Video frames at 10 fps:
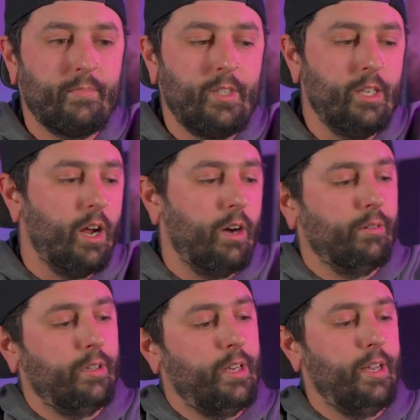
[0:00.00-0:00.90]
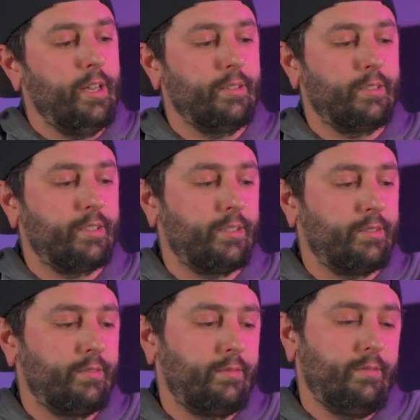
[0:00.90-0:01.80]
You know, it's
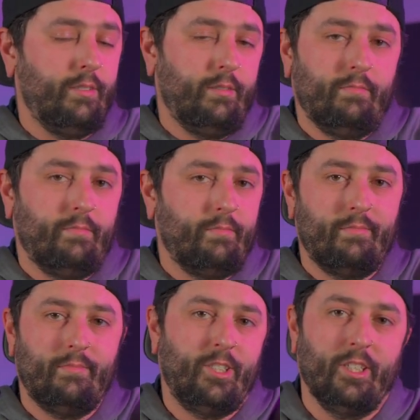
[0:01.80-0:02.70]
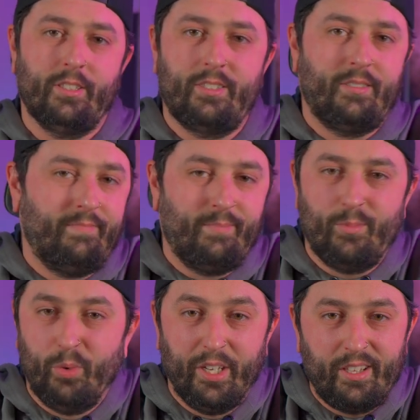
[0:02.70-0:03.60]
just
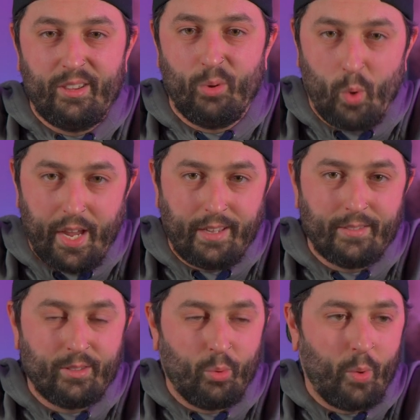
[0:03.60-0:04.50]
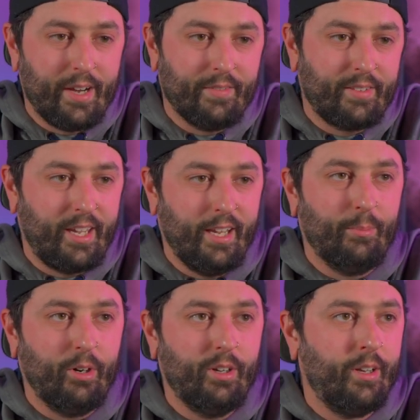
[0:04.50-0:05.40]
really the weight of the
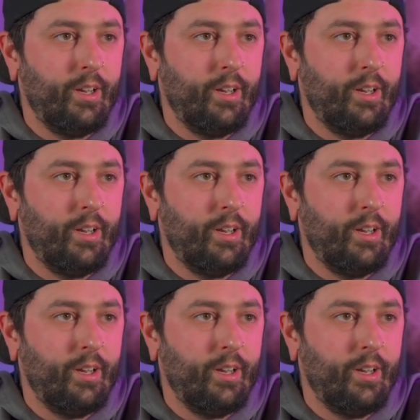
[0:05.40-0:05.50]
camera.